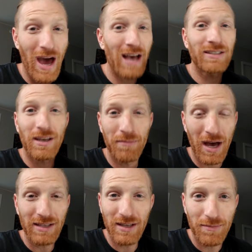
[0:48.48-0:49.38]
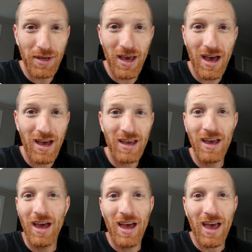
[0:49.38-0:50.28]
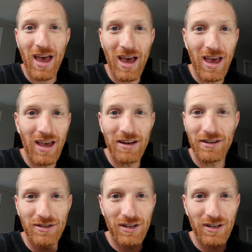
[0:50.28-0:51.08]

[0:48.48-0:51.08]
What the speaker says: asking my CPA and